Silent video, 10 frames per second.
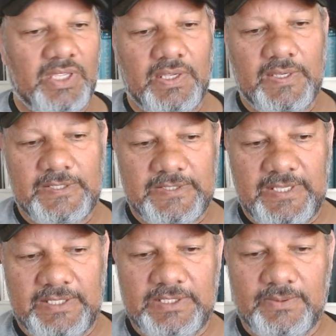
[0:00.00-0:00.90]
So
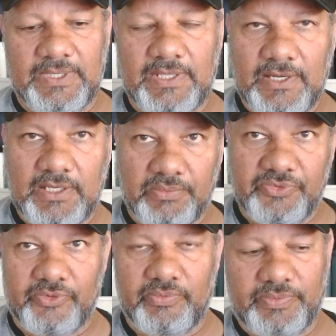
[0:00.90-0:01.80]
that is where that
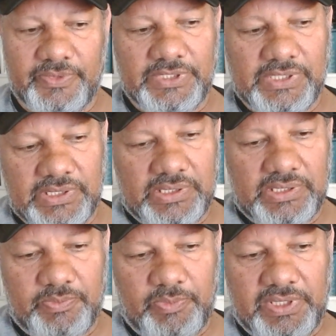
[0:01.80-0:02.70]
comes from, just as an
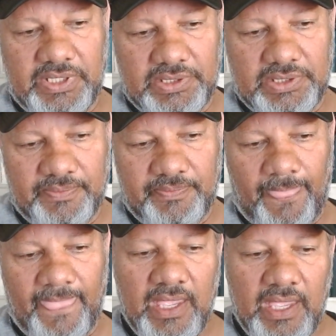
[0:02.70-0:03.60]
explanation.
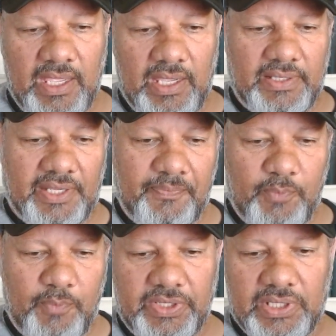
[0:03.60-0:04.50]
Another
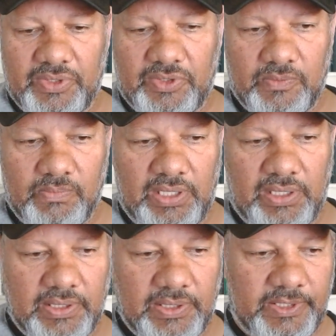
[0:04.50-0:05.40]
point I want to
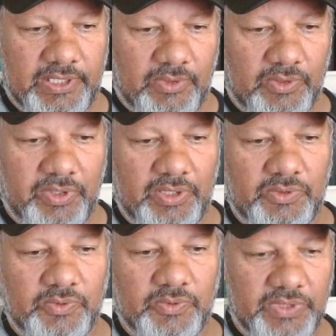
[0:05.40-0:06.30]
make, and I'm not going
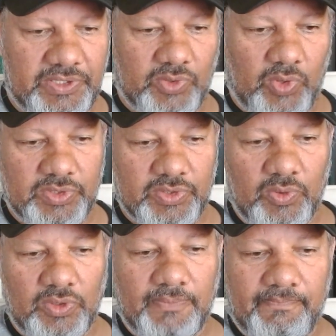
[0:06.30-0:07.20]
to exhaust
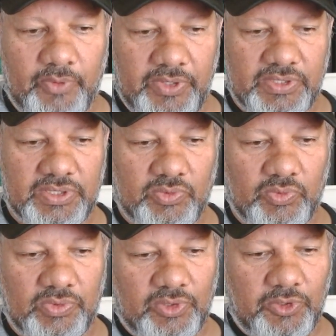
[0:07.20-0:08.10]
all the points,
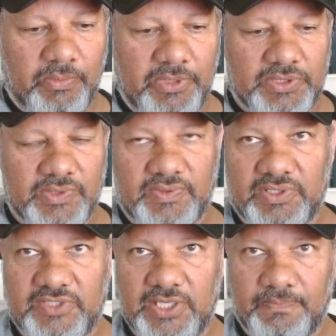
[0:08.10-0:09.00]
all the comments of
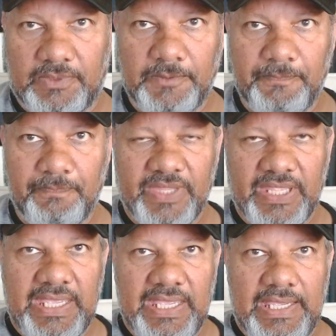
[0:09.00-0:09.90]
this chapter,
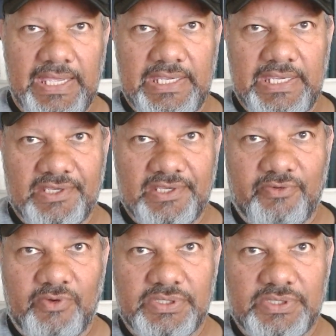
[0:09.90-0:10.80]
is
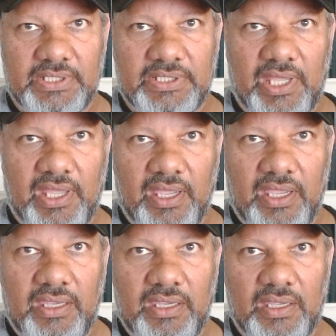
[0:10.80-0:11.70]
of course that
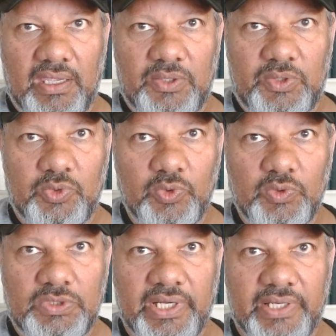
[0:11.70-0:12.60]
I
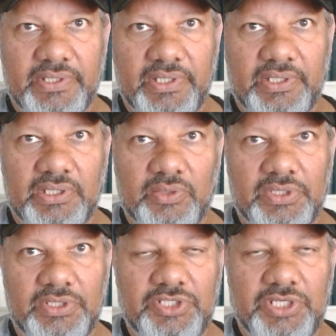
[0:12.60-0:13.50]
do translate the
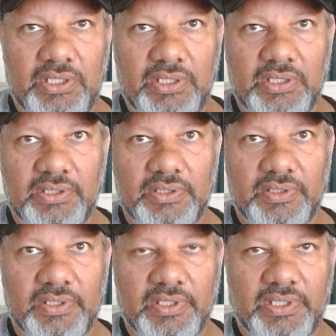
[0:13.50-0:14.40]
word jinn,
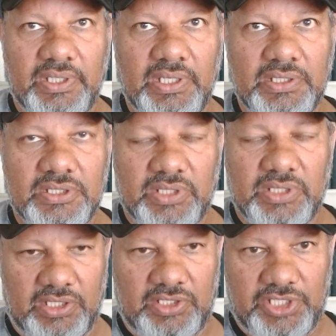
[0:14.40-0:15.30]
ins
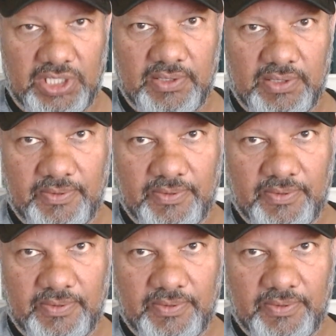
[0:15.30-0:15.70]
and jinn,